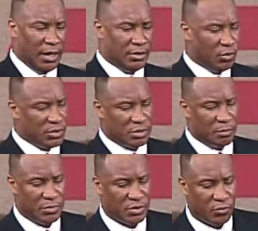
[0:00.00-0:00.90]
and doing
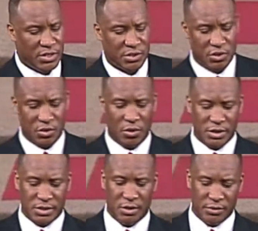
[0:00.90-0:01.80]
some research on
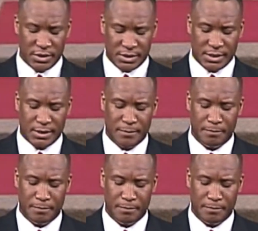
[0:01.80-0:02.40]
this